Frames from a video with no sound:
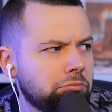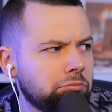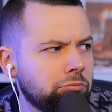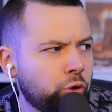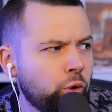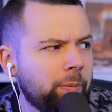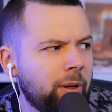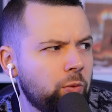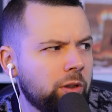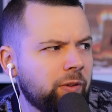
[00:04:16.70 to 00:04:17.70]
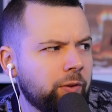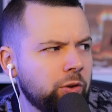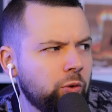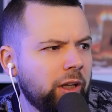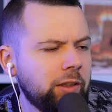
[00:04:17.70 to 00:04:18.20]
Should I buy one, my
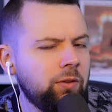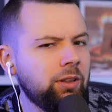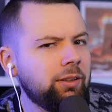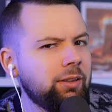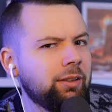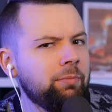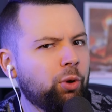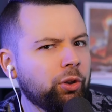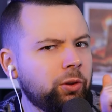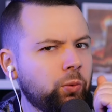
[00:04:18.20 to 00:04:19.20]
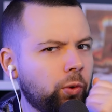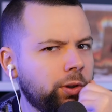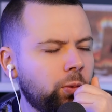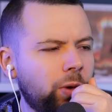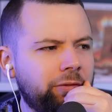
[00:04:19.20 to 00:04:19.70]
friends? Do you guys think this is an important
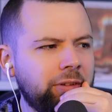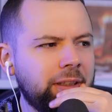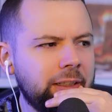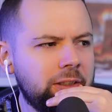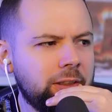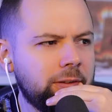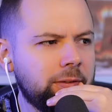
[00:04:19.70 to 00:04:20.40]
one to have in the kitchen?